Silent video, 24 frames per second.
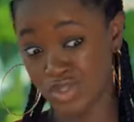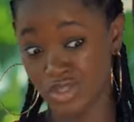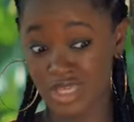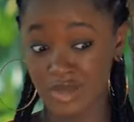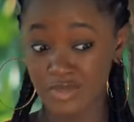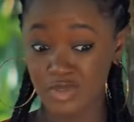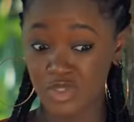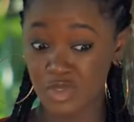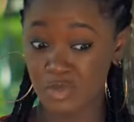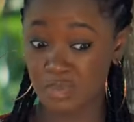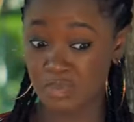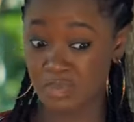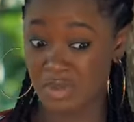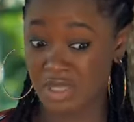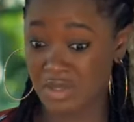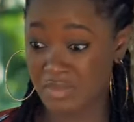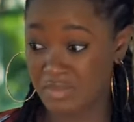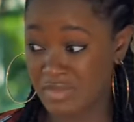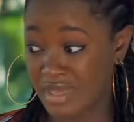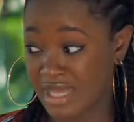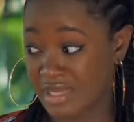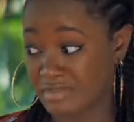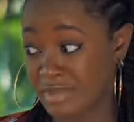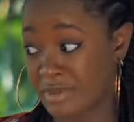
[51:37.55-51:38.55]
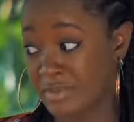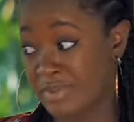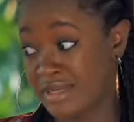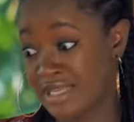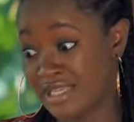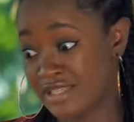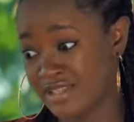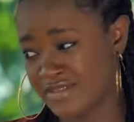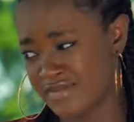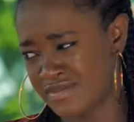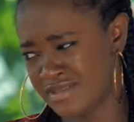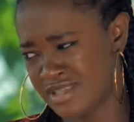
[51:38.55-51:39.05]
when you came to pick me at my
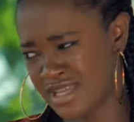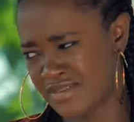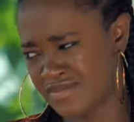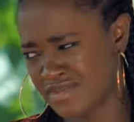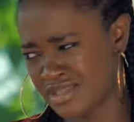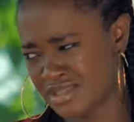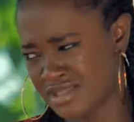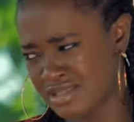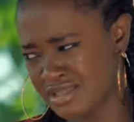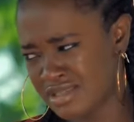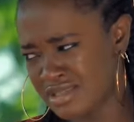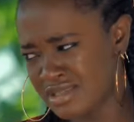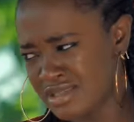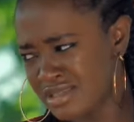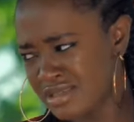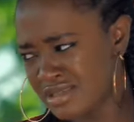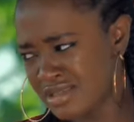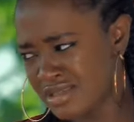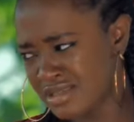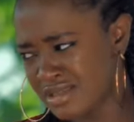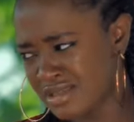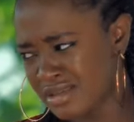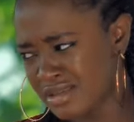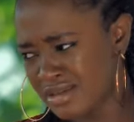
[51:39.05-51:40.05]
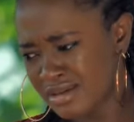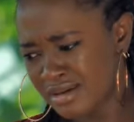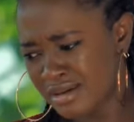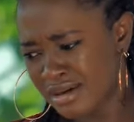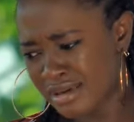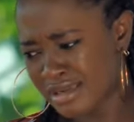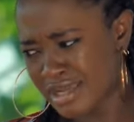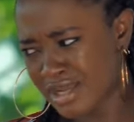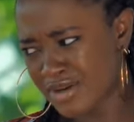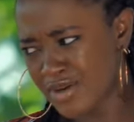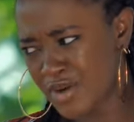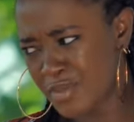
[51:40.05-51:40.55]
place of service.
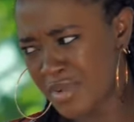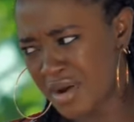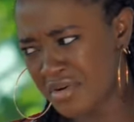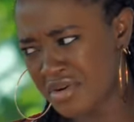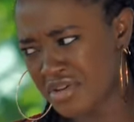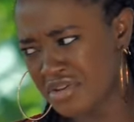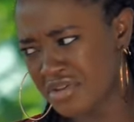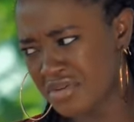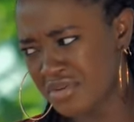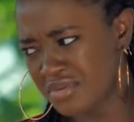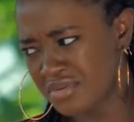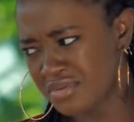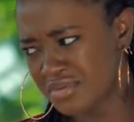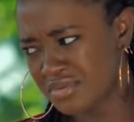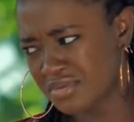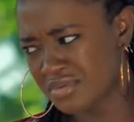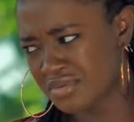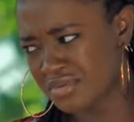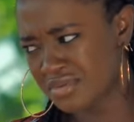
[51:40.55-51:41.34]
I cannot marry you,